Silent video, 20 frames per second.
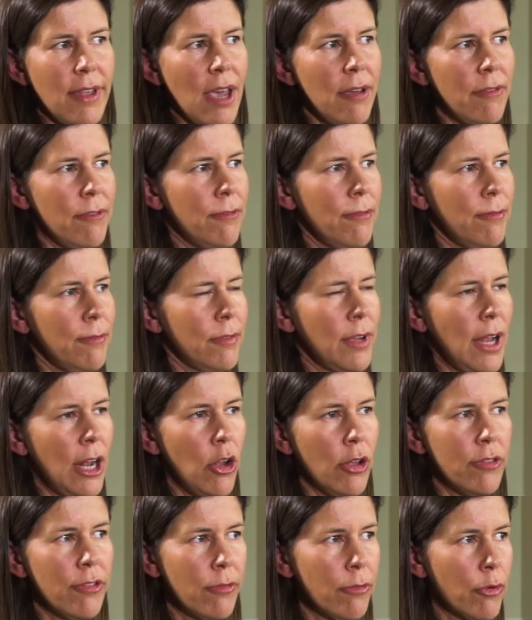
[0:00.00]
I've done
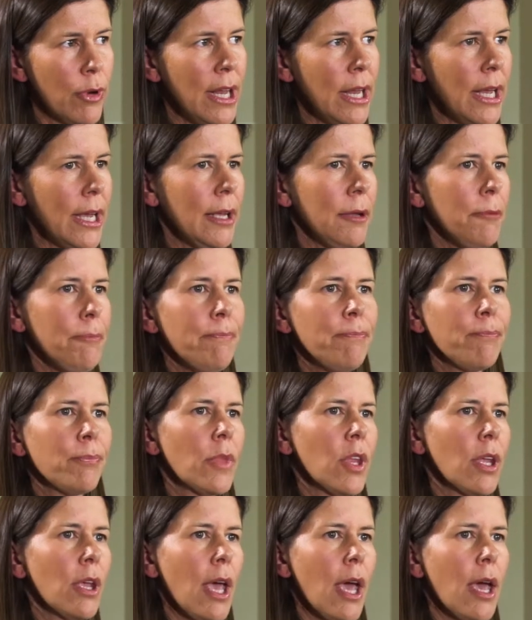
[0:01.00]
lots of reading,
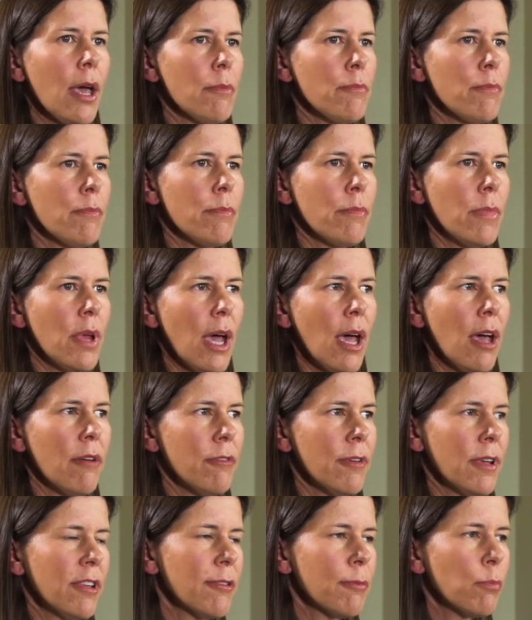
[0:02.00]

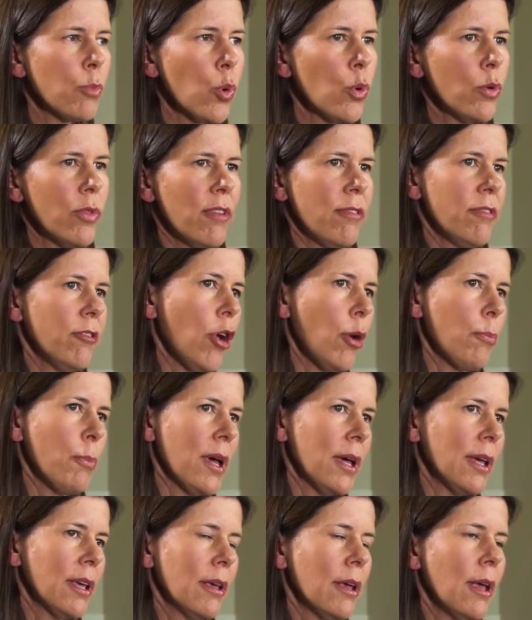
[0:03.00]
I've explored this
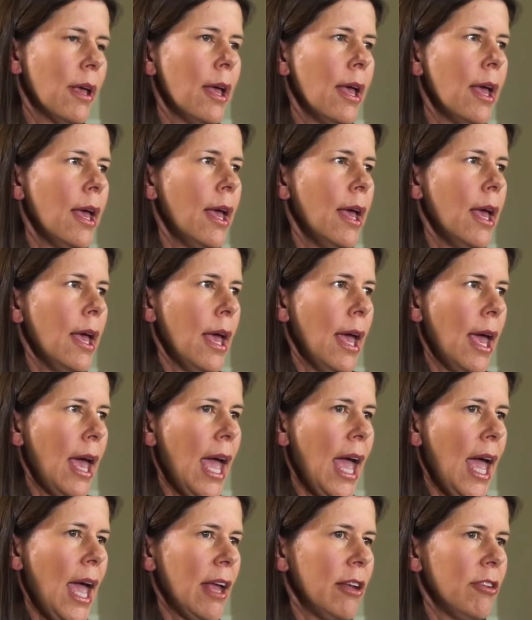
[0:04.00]
topic
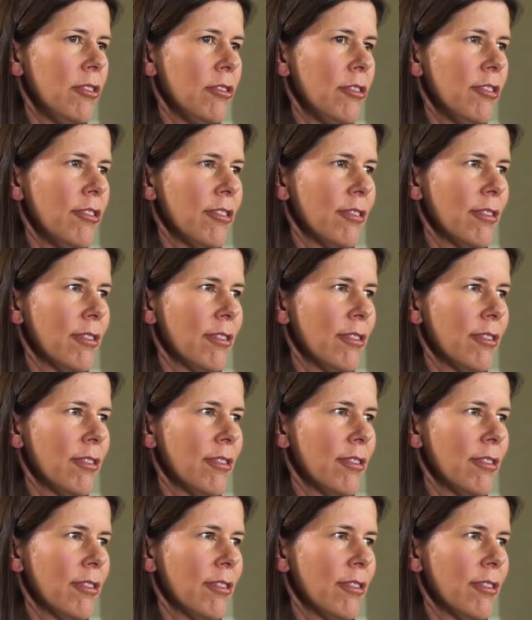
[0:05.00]
and